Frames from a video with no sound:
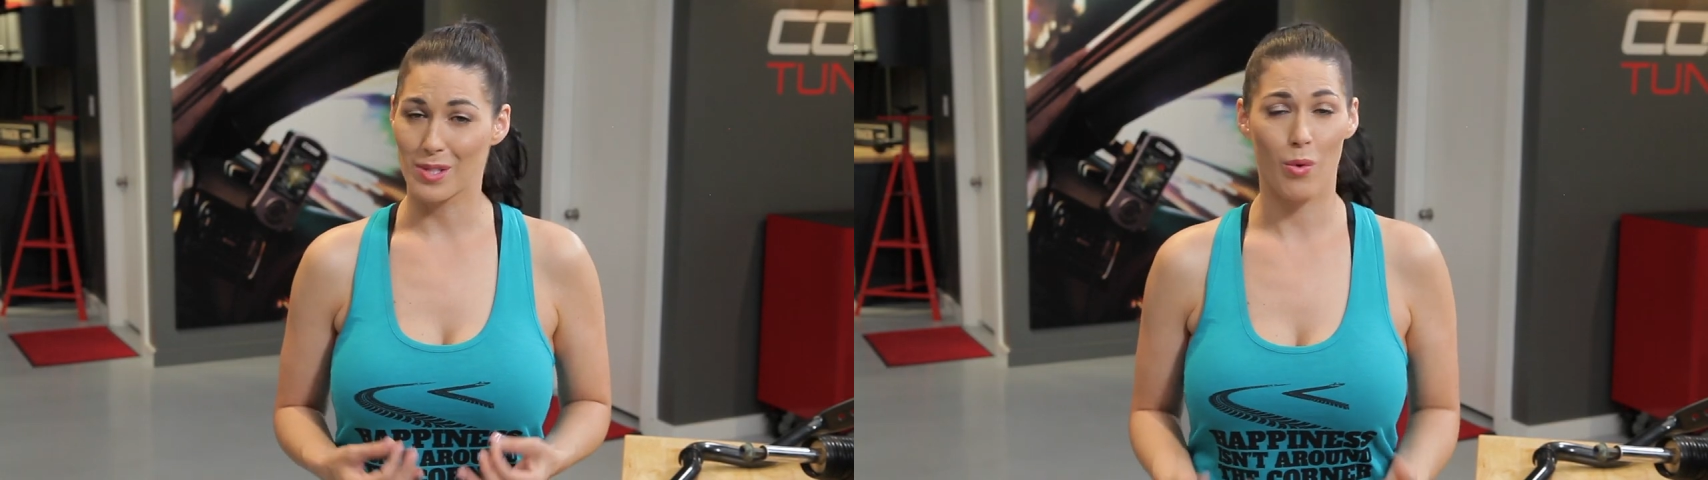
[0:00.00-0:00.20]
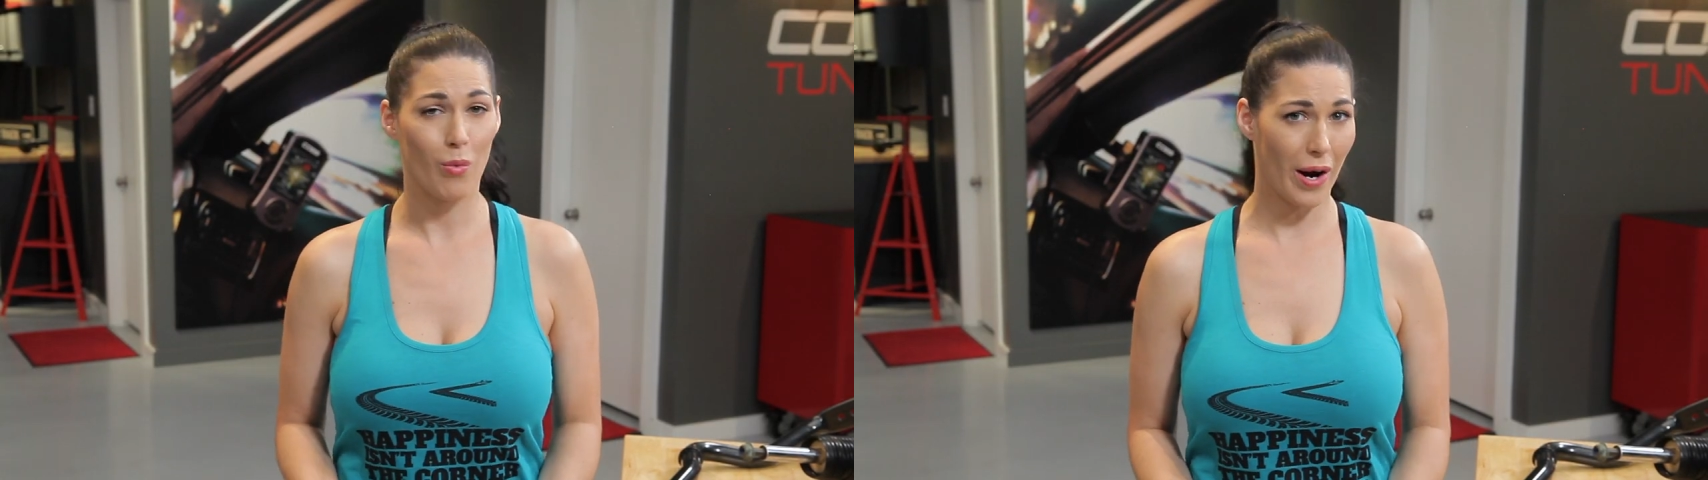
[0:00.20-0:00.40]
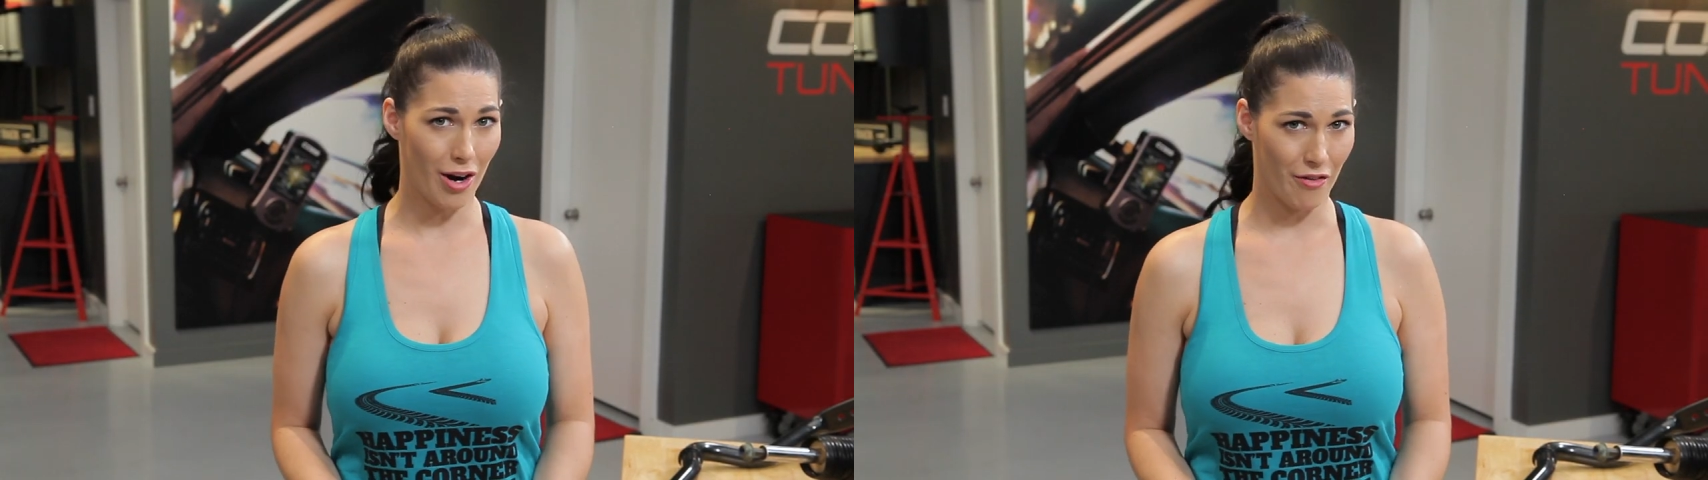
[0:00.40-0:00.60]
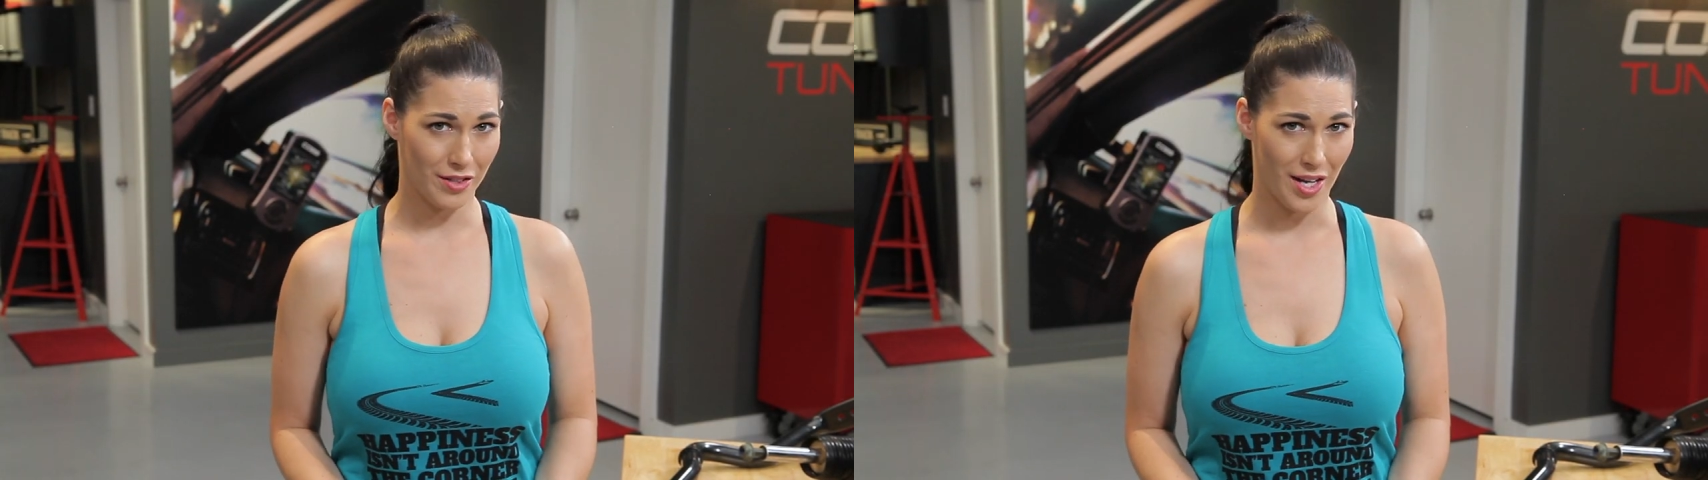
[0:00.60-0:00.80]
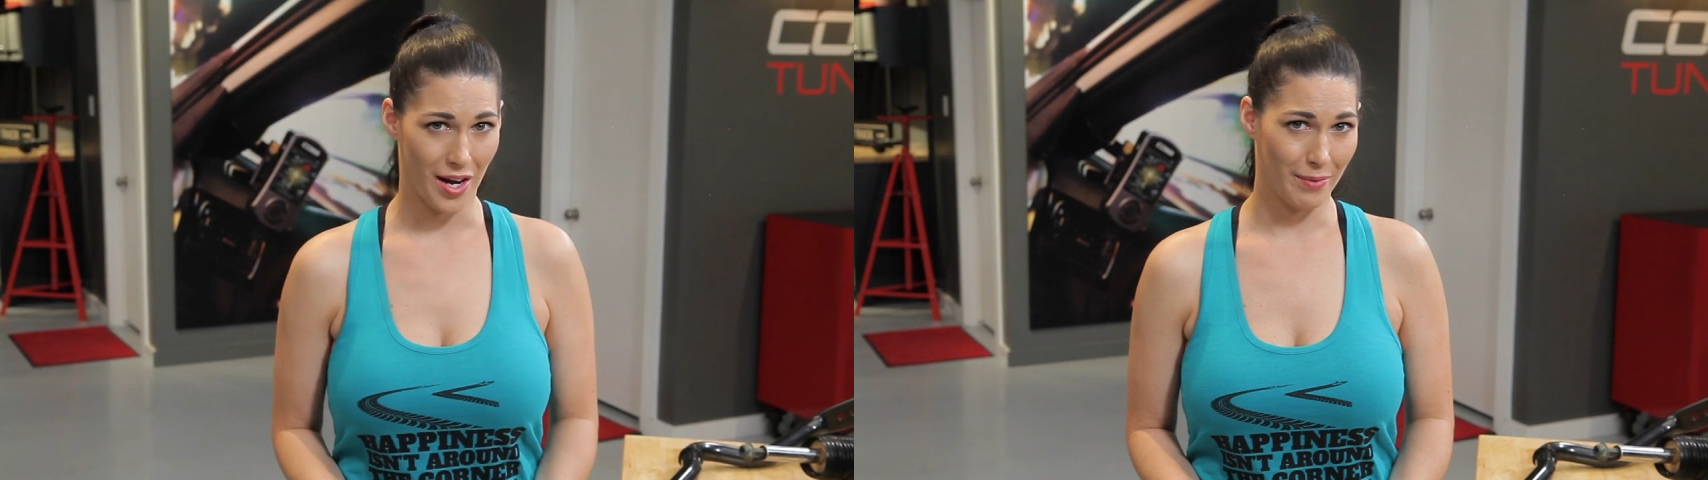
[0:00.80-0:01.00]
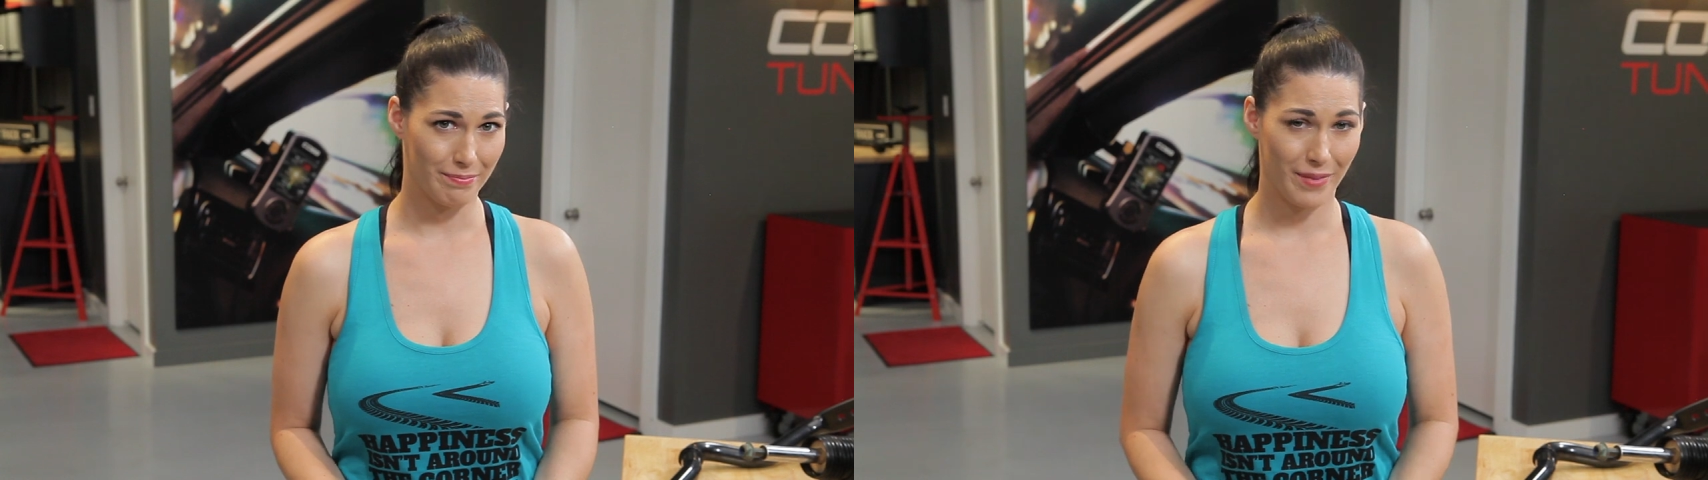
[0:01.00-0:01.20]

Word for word: will wear over time,